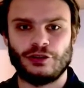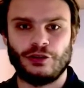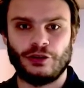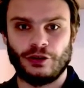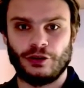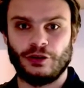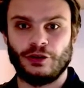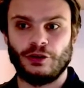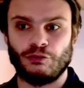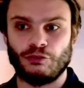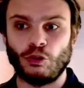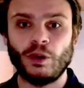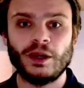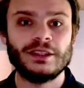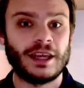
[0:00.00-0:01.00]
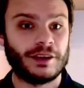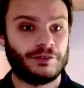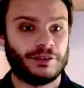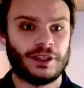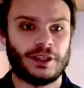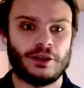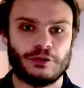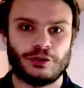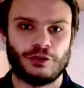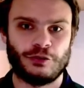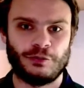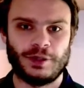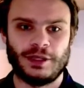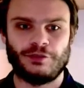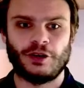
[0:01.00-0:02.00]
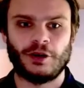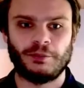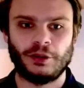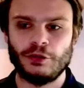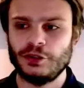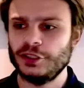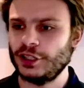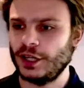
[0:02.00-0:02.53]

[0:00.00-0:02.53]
the Roid deck videos that we've uploaded,